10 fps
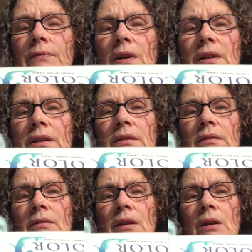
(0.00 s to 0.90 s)
fine,
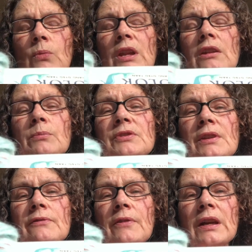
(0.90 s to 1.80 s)

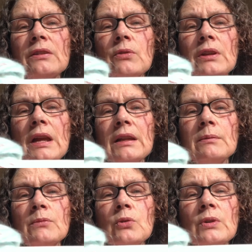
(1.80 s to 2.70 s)
100% fine organic
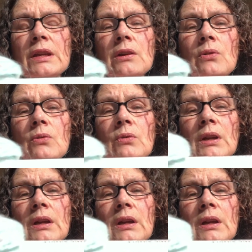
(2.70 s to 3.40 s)
merino.